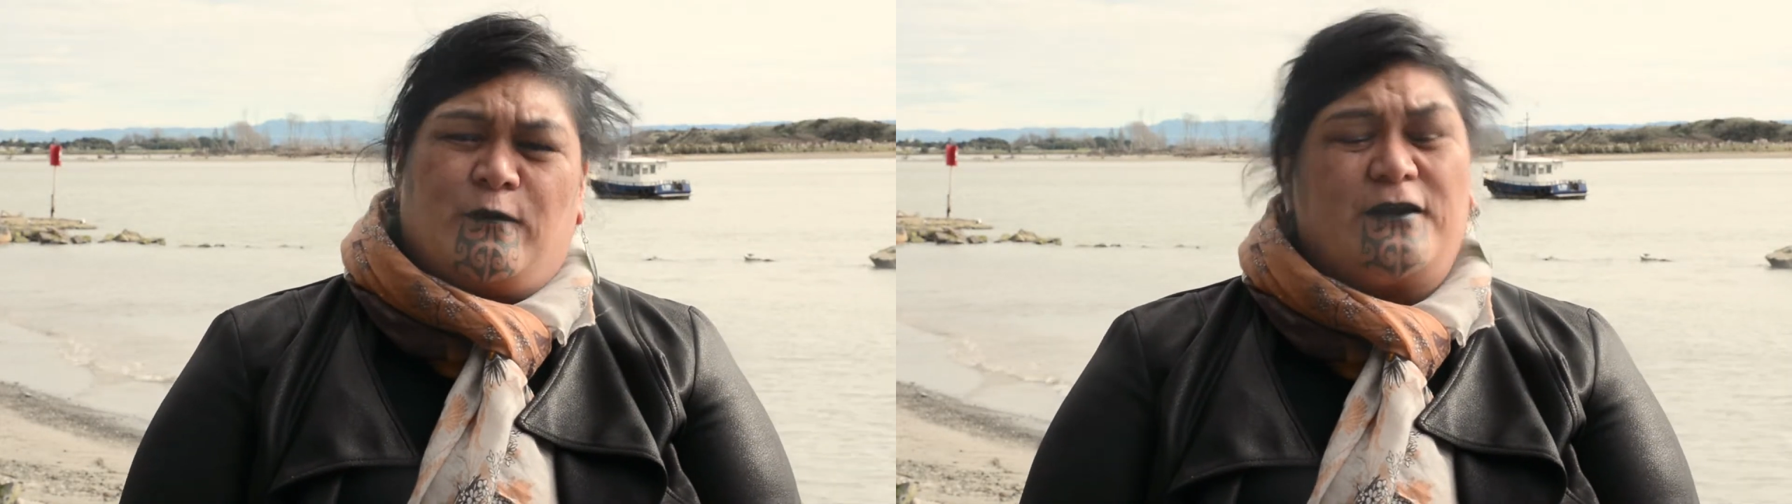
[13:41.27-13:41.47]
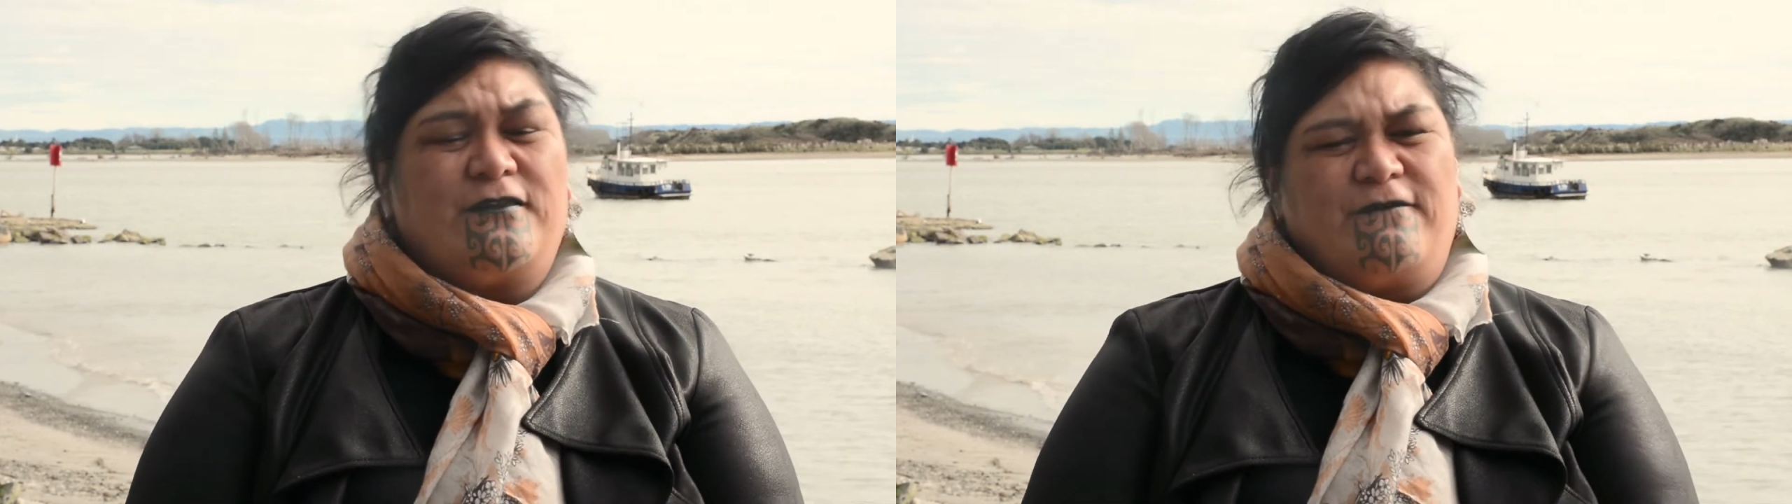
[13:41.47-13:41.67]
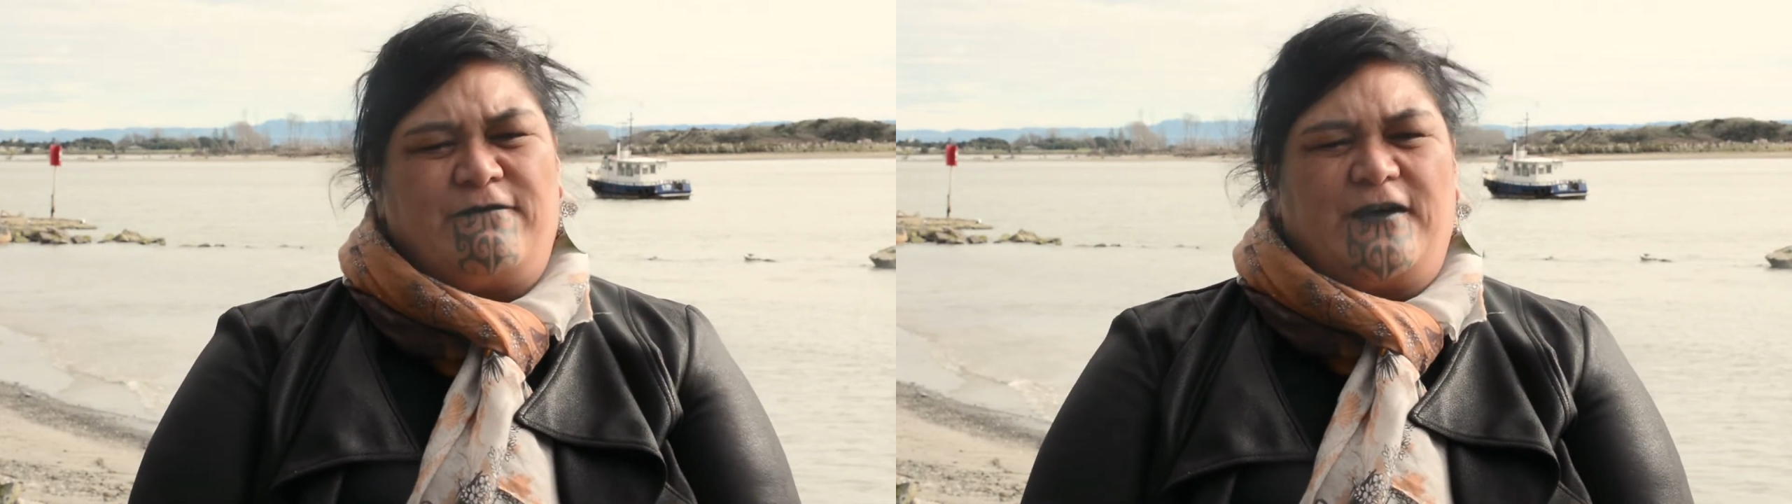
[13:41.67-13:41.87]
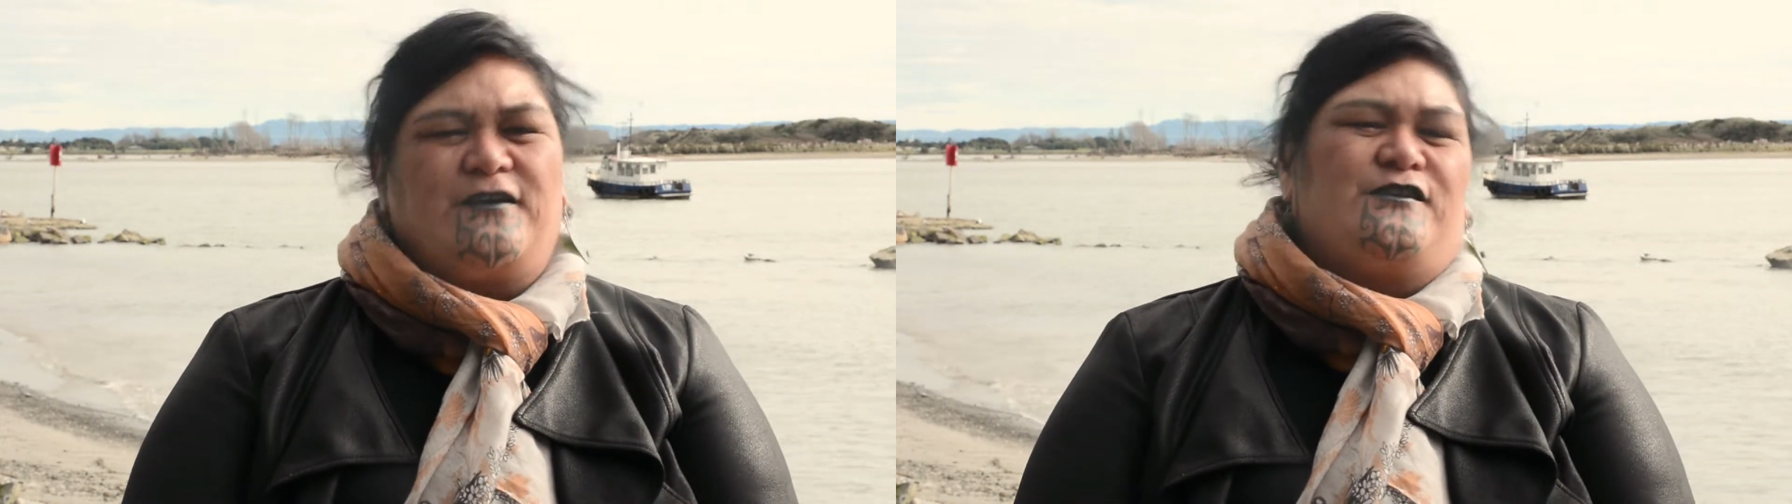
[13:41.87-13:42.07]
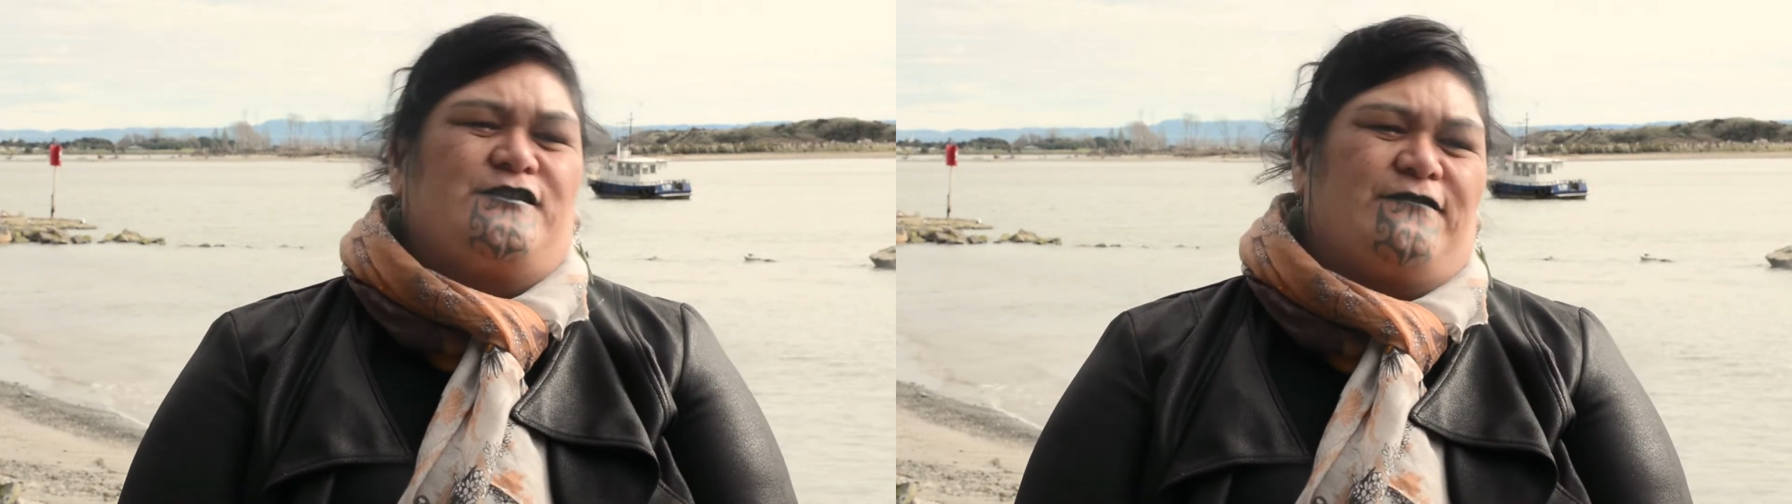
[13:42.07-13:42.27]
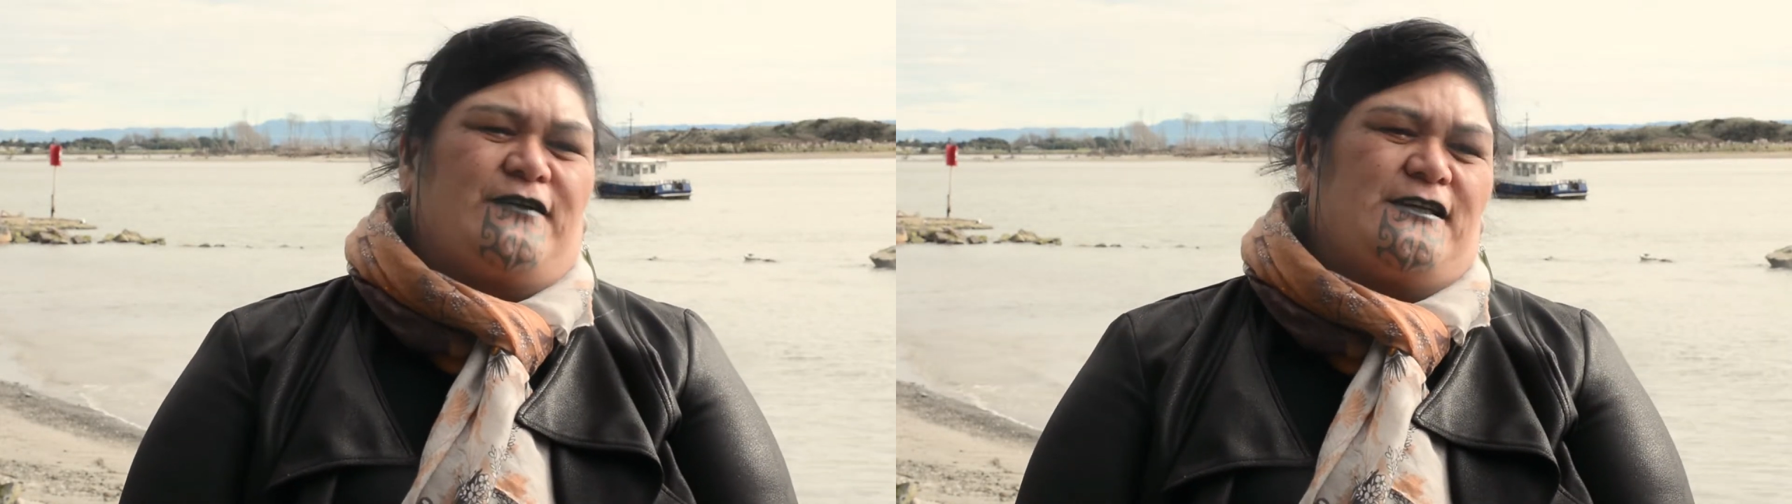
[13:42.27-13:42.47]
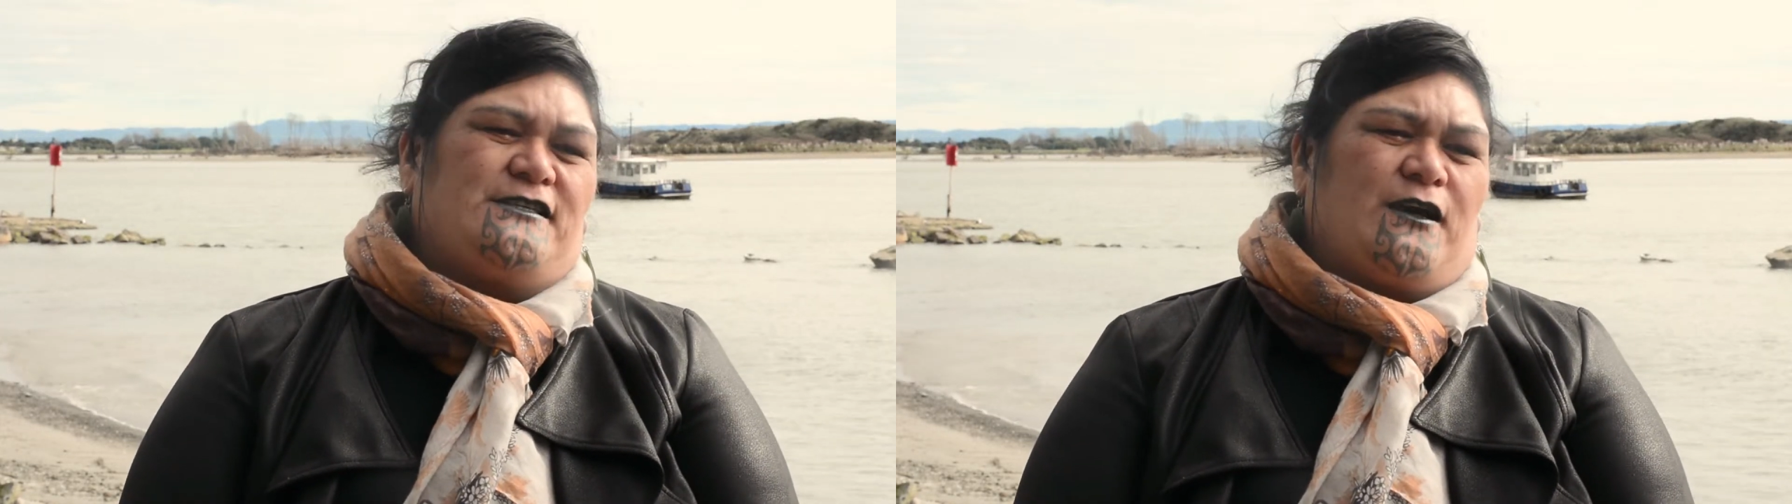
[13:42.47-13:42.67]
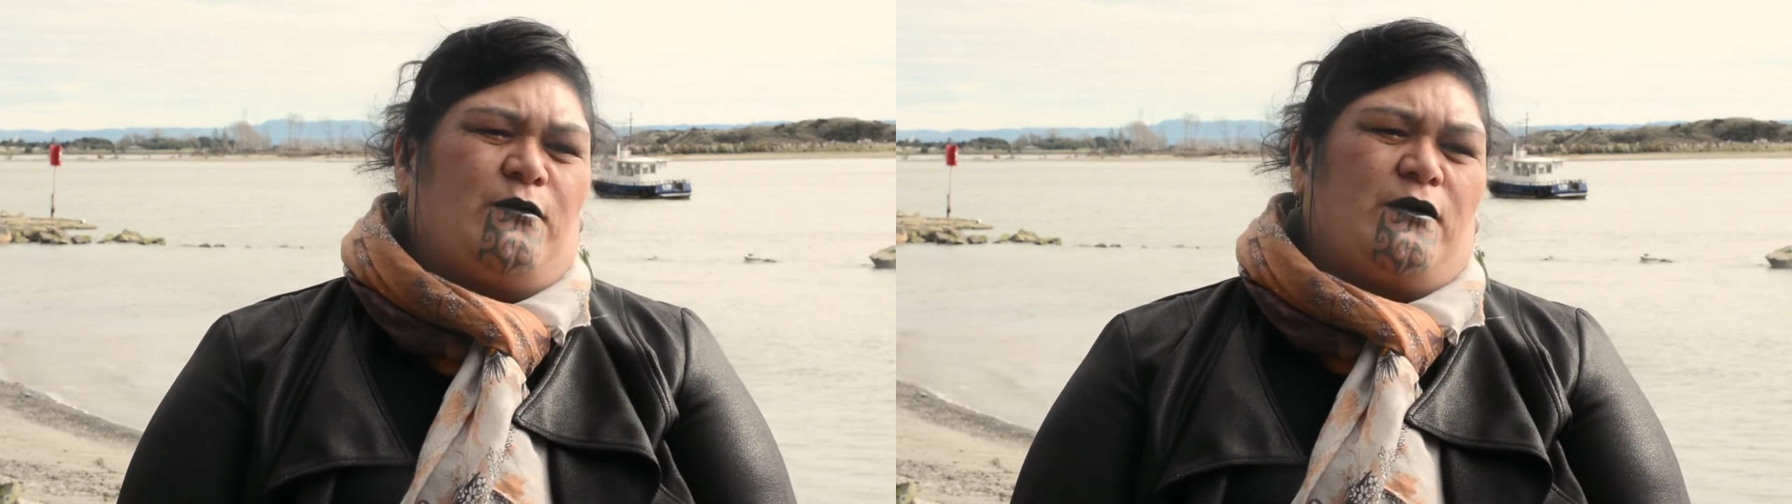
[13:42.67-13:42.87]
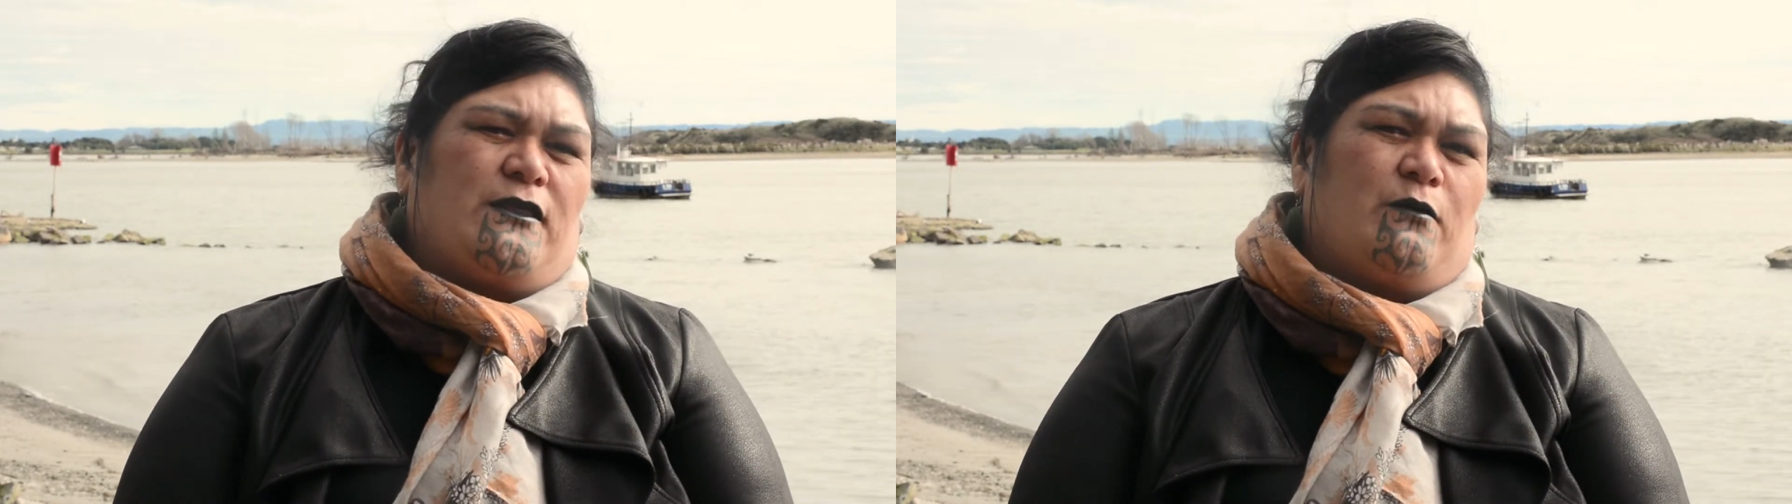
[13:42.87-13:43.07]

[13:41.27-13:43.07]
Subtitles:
what are the values of Ngāti awa